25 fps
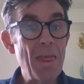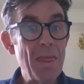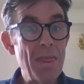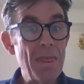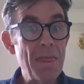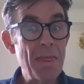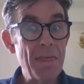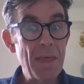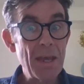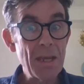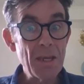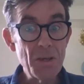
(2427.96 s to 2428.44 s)

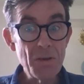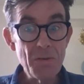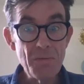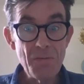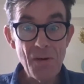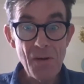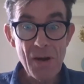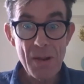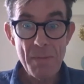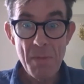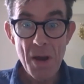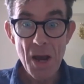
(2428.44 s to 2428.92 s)
Thank you
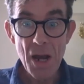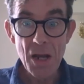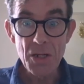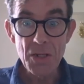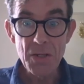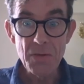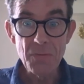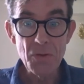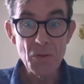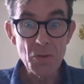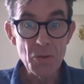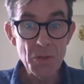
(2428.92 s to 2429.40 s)
very much
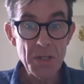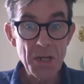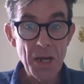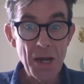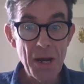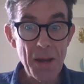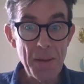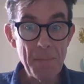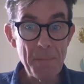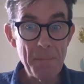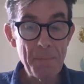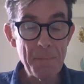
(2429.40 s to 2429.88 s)
for your
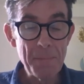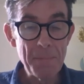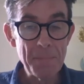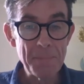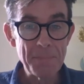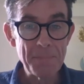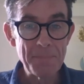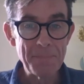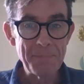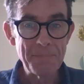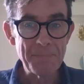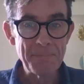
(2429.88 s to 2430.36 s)
time,
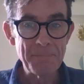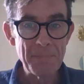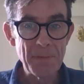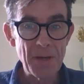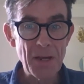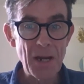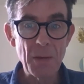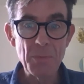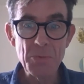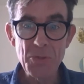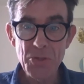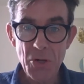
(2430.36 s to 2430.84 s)
and
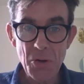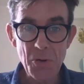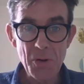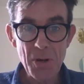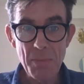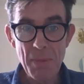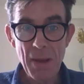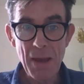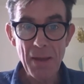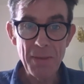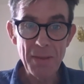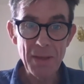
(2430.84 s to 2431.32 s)
I'm sorry
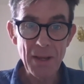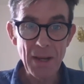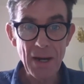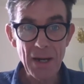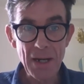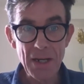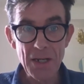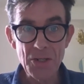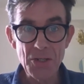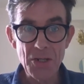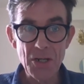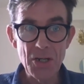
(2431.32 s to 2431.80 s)
about the
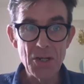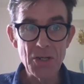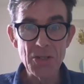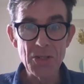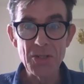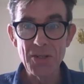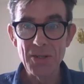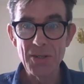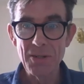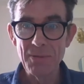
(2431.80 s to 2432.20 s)
glitchiness.